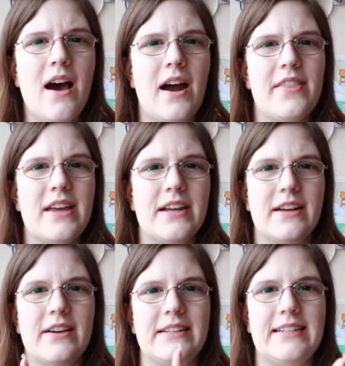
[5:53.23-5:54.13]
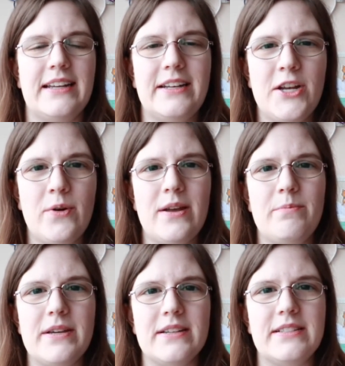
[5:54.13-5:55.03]
Are they gonna continue it
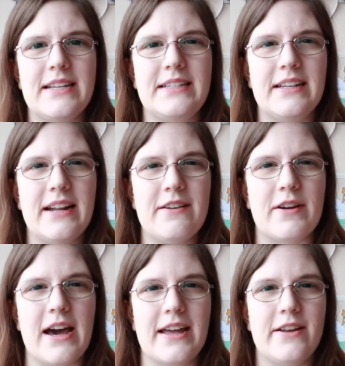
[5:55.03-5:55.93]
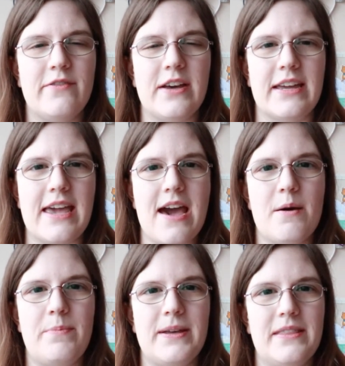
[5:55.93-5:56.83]
because they did have kind of a
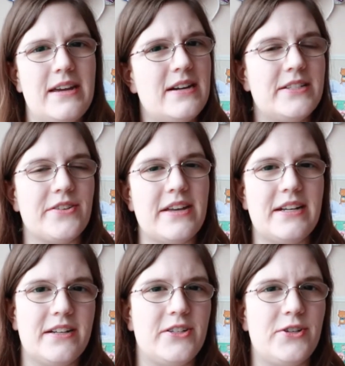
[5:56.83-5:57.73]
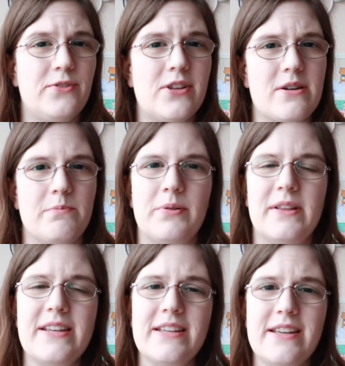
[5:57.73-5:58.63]
gap in there so they didn't do the
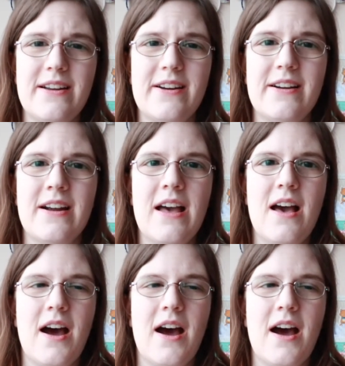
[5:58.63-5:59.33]
complete year?